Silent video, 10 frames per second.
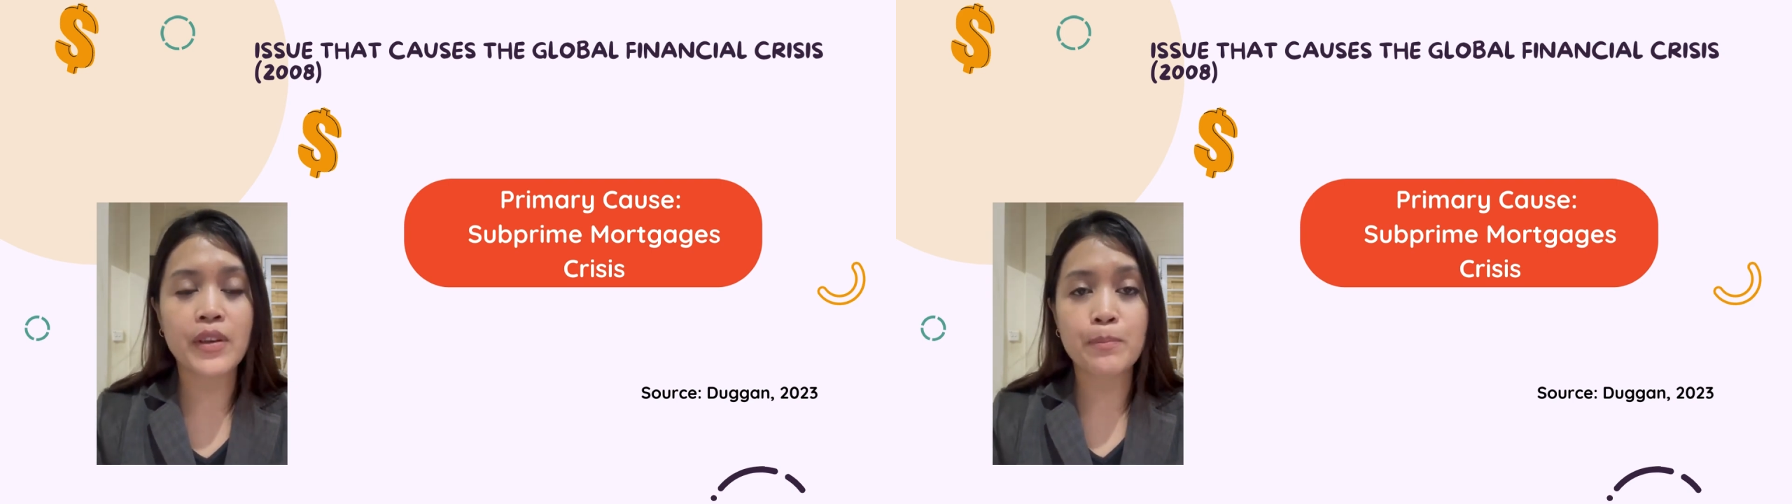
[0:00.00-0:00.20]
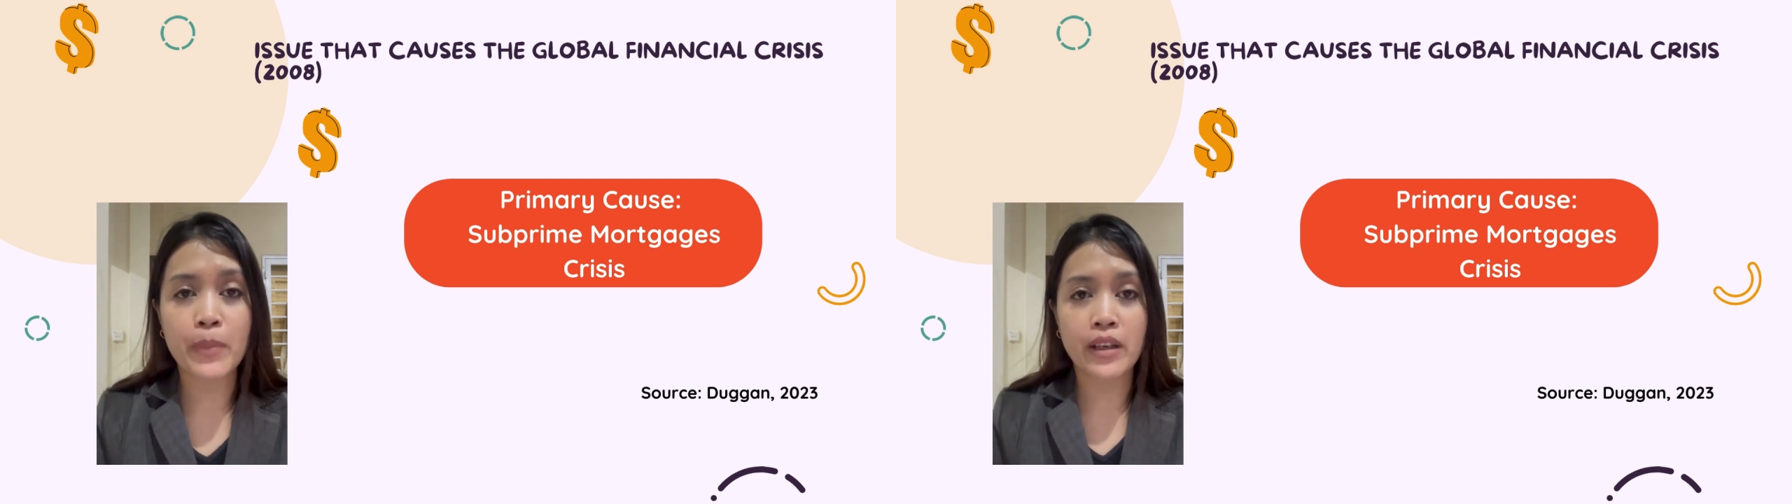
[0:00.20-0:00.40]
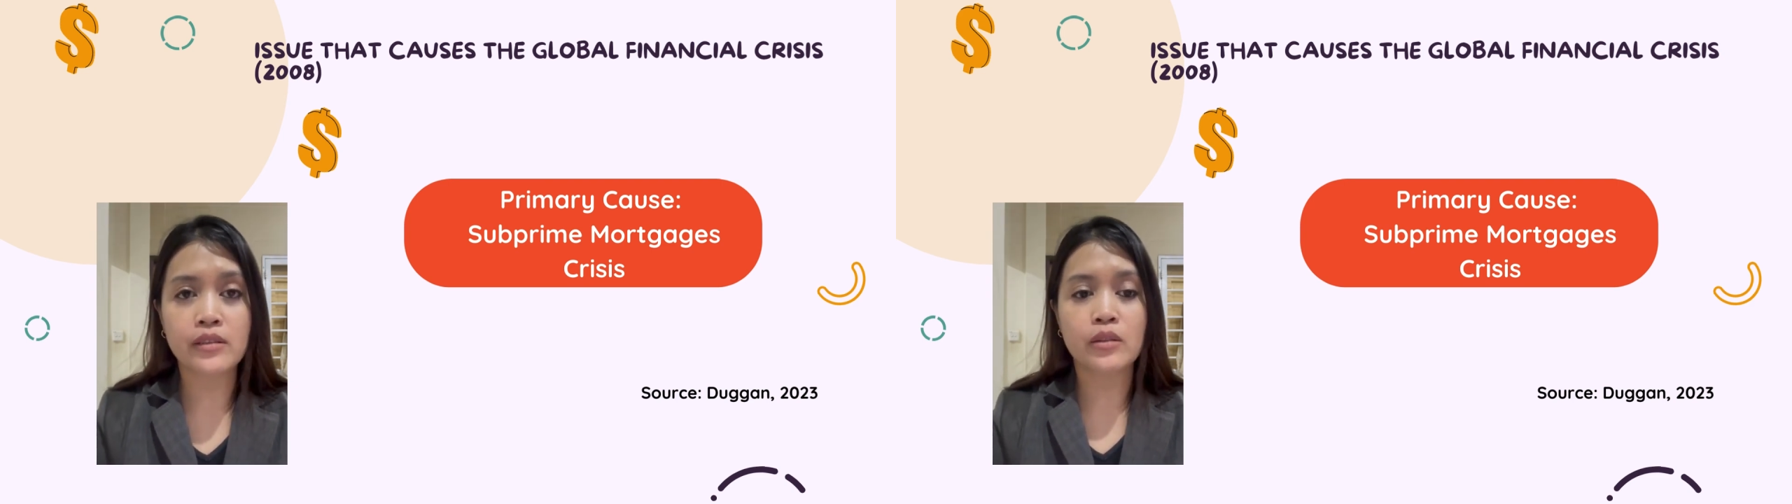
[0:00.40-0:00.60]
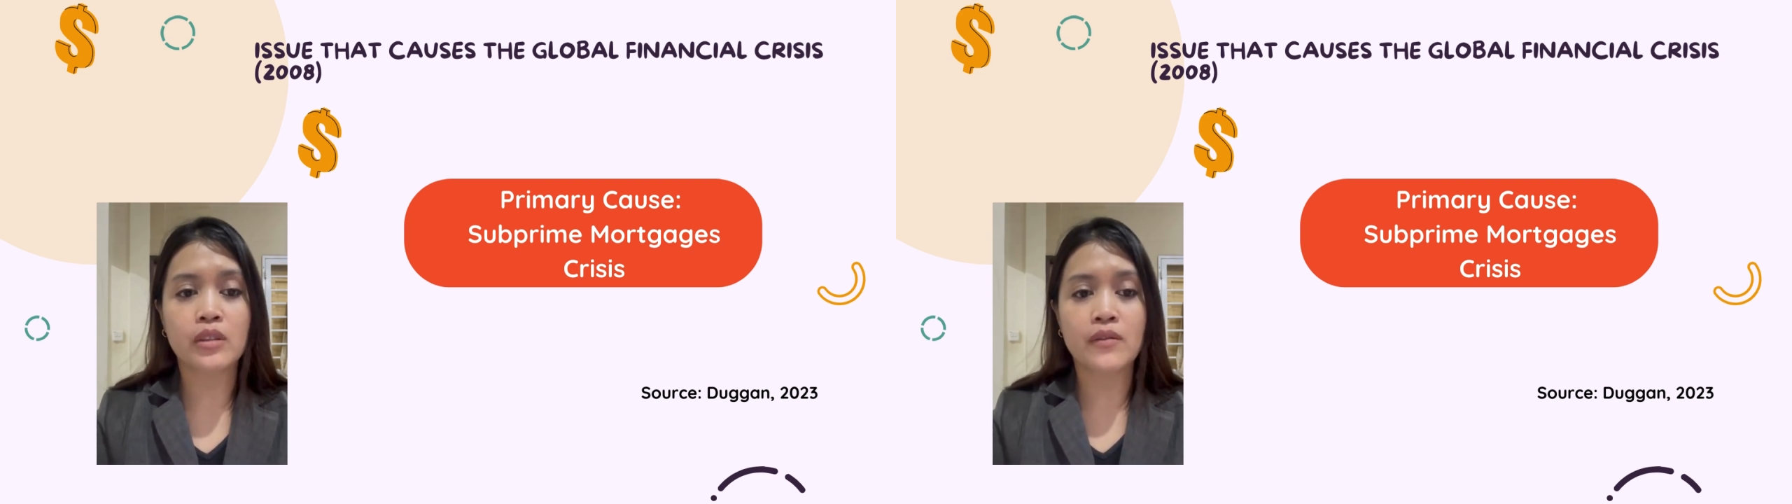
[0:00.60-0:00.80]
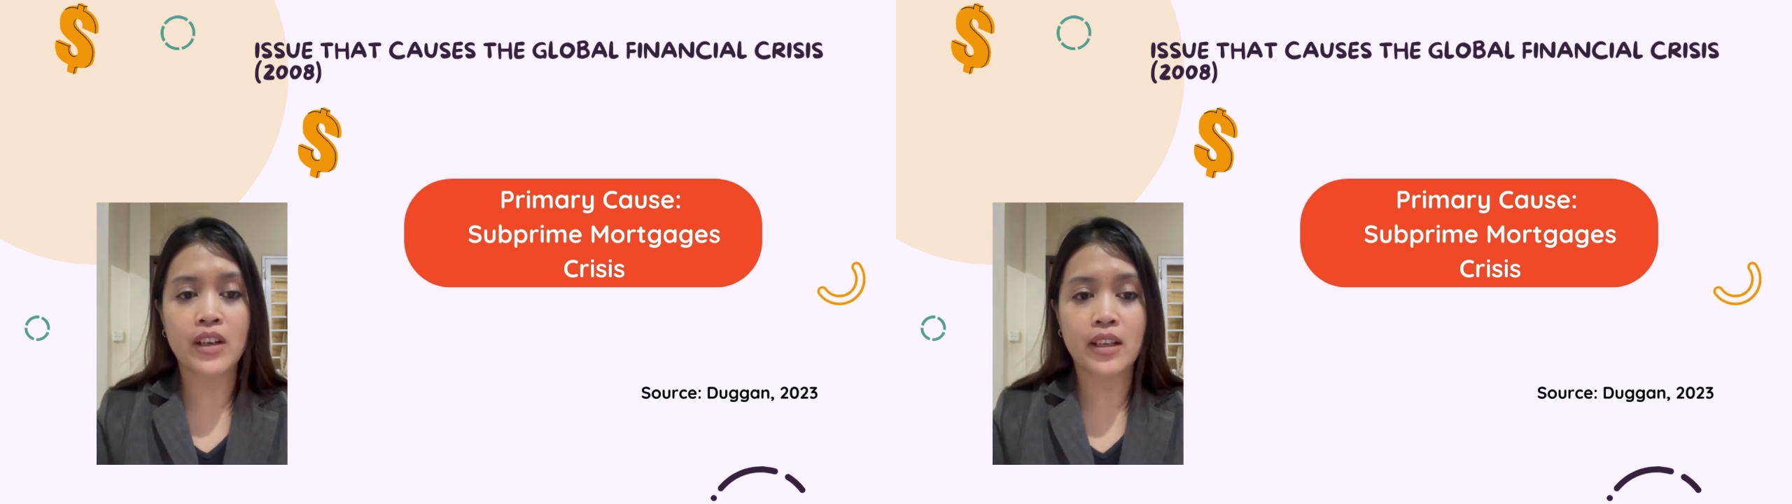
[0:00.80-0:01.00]
impacts to
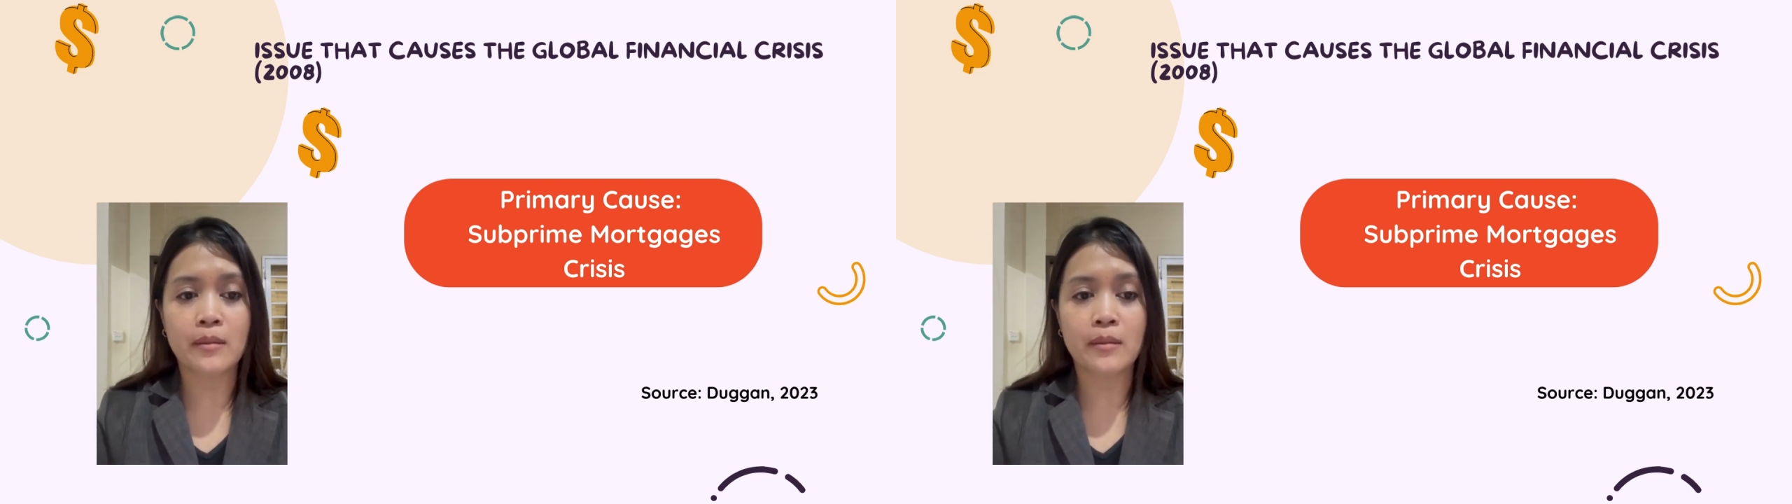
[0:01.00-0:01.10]
the